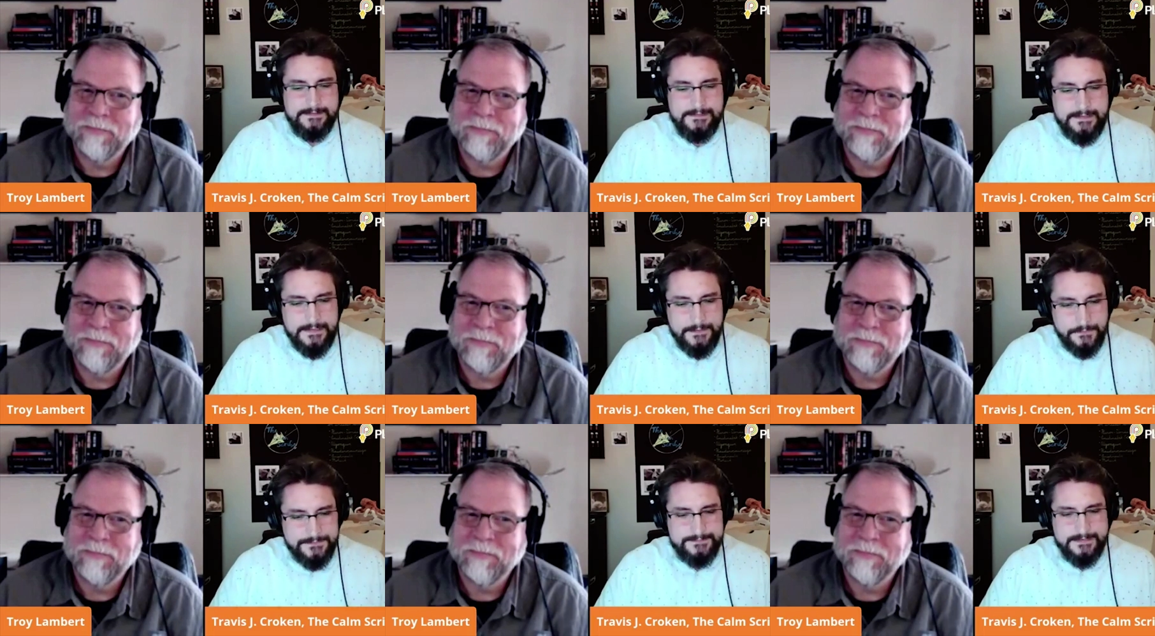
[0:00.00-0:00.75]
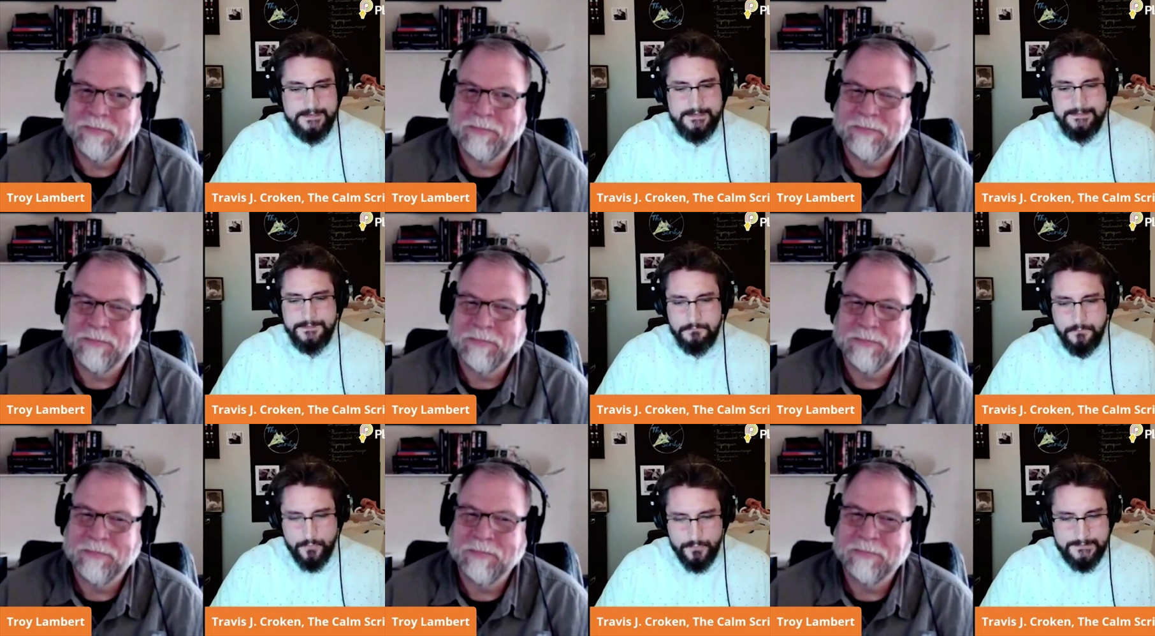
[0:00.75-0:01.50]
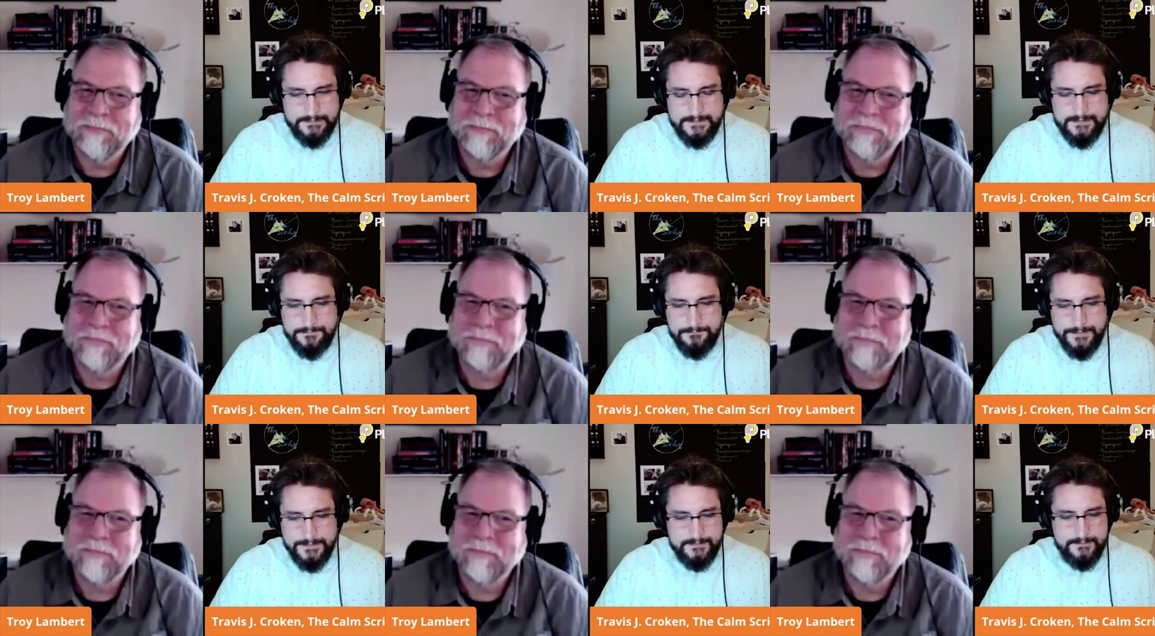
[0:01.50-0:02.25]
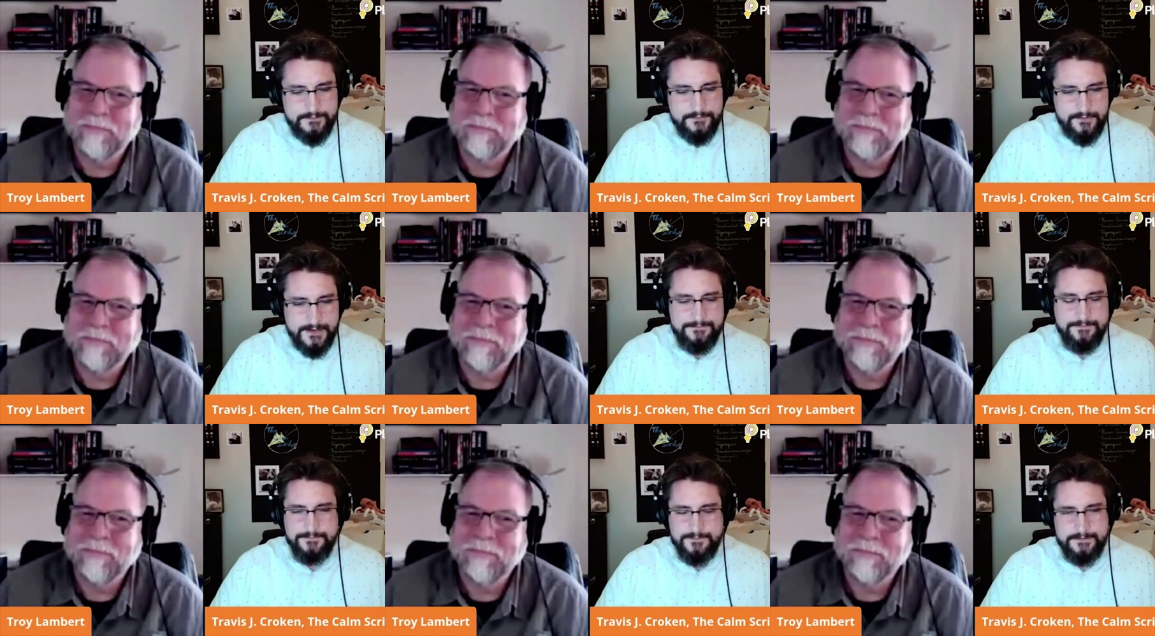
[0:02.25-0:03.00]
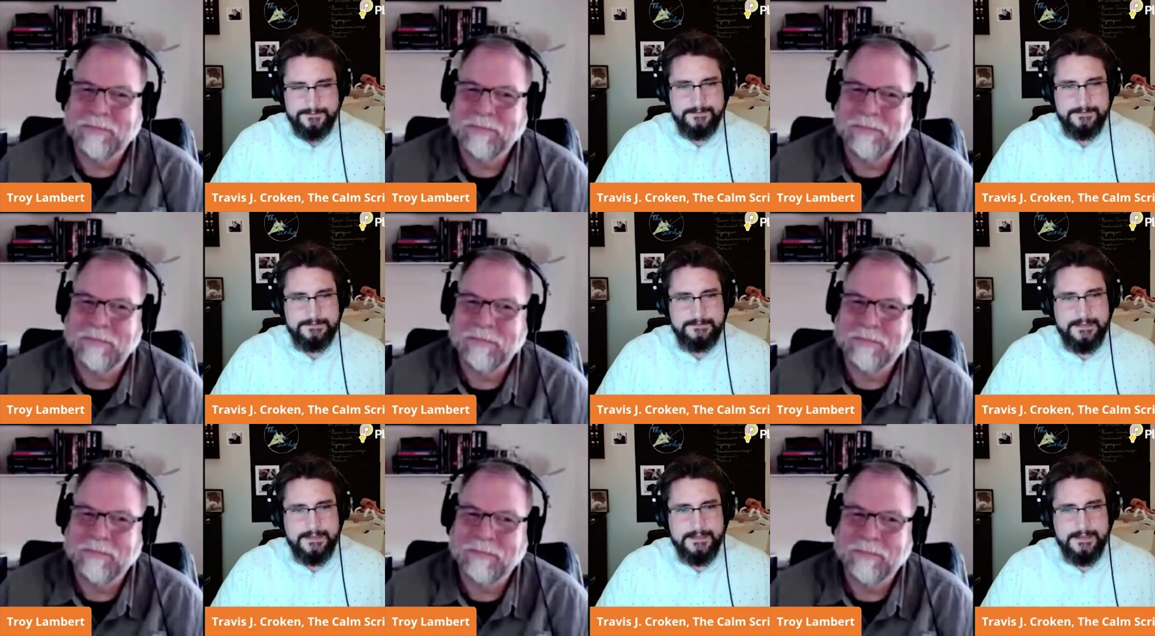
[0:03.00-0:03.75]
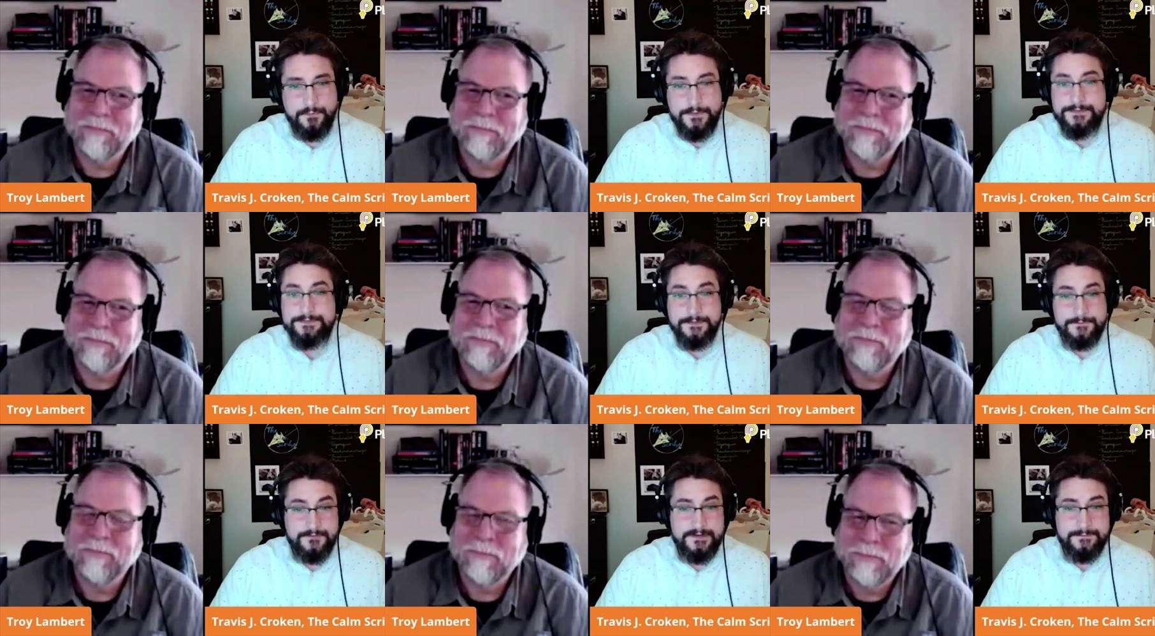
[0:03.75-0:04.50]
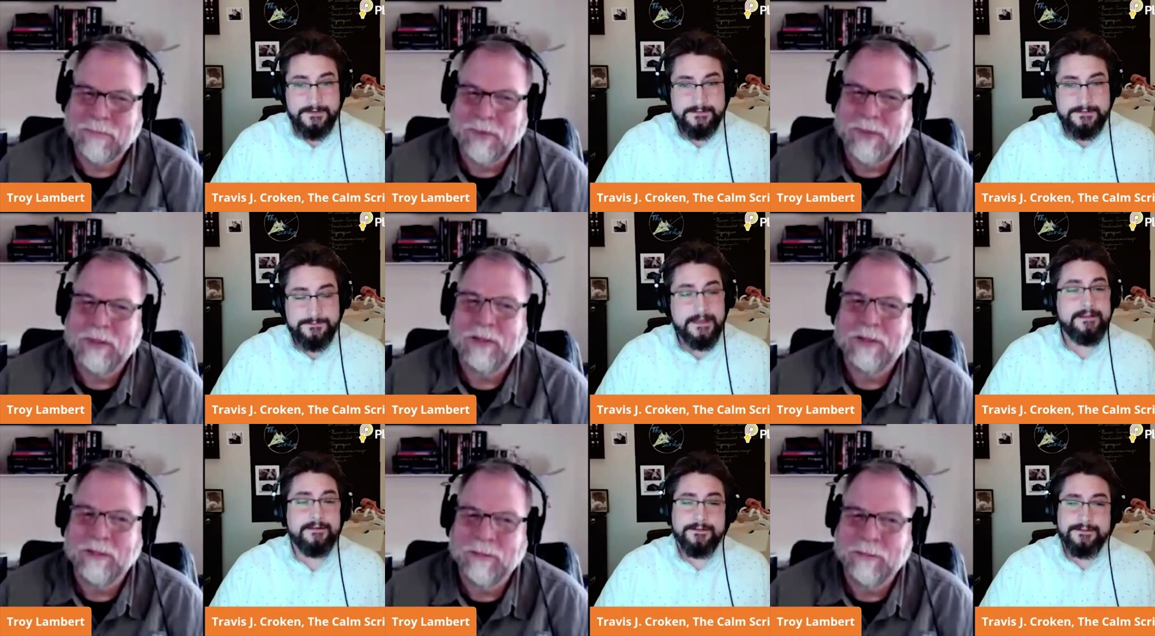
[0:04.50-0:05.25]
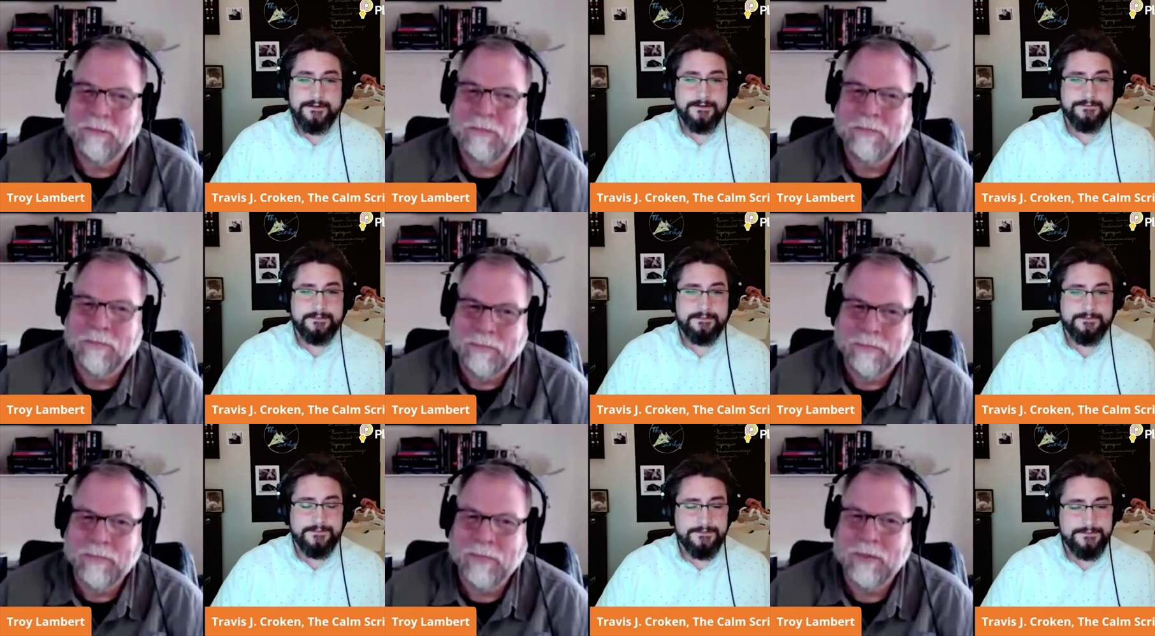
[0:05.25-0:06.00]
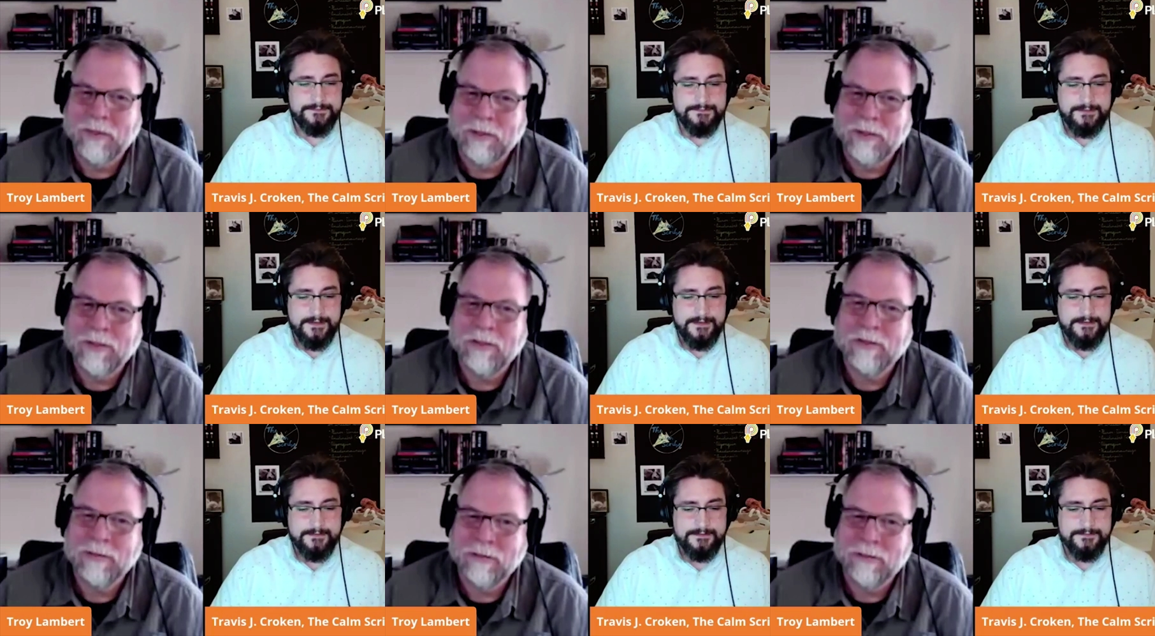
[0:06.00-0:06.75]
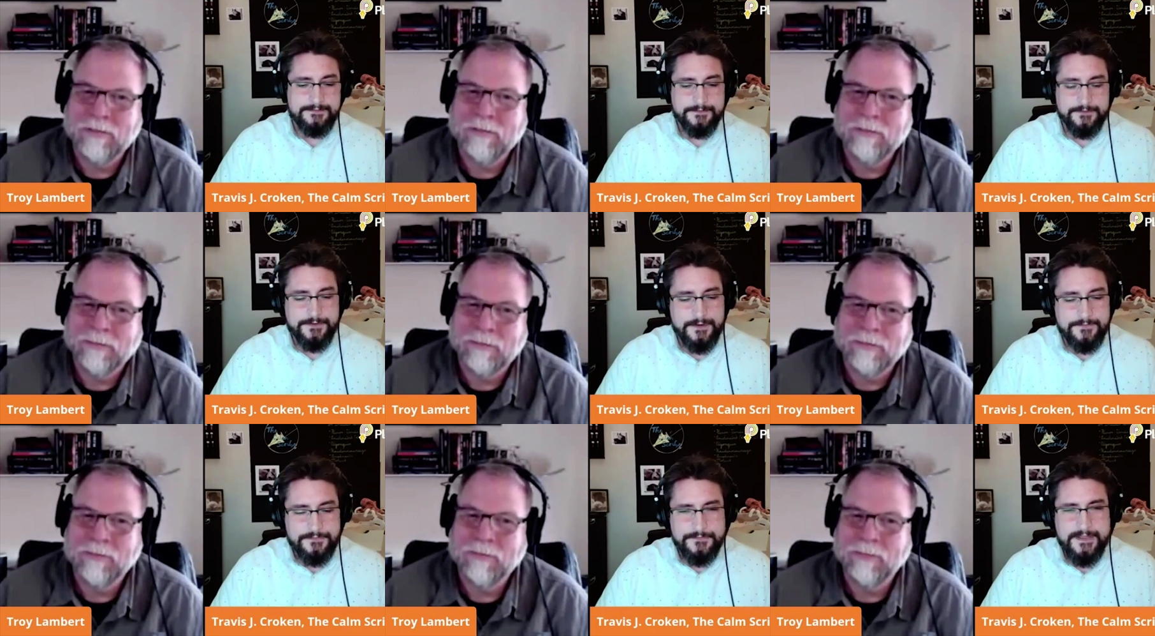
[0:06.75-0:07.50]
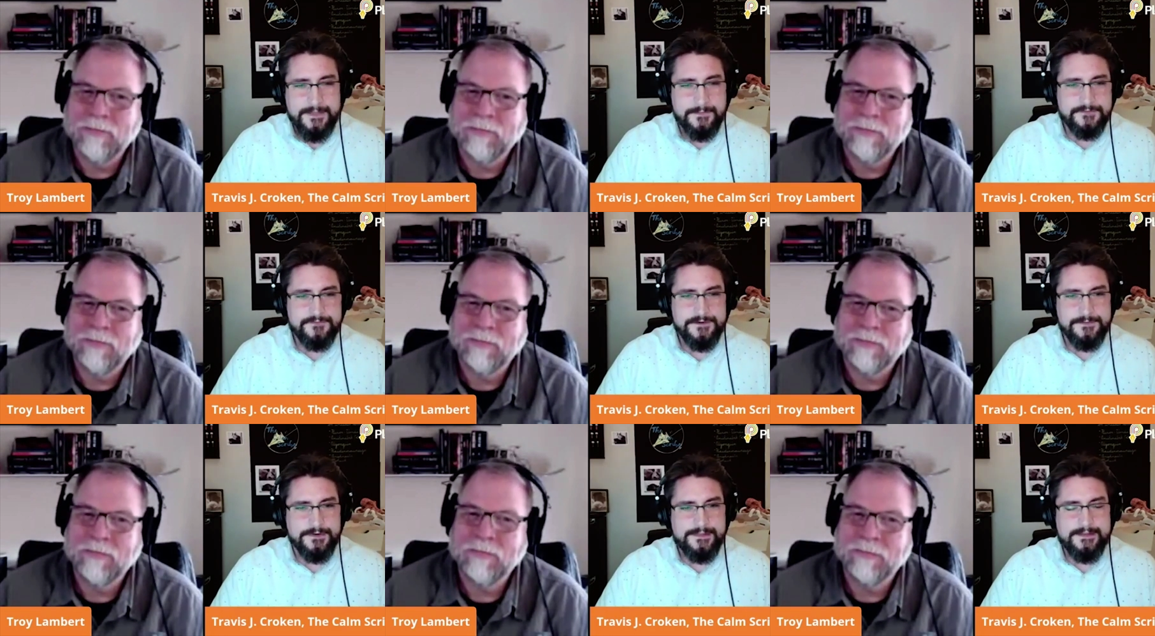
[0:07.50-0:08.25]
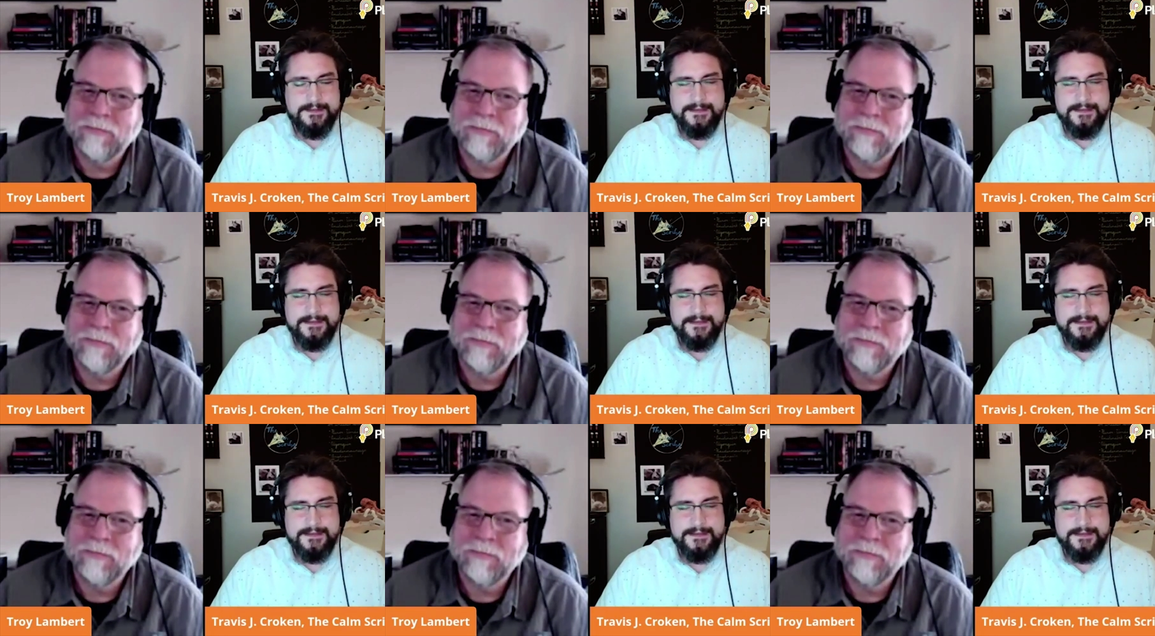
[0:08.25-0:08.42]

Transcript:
Speaker 1: I would say in the morning, a big carafe of coffee uh, with some cream in it, depending on the coffee. If it's uh, certain coffees you can't mix cream with.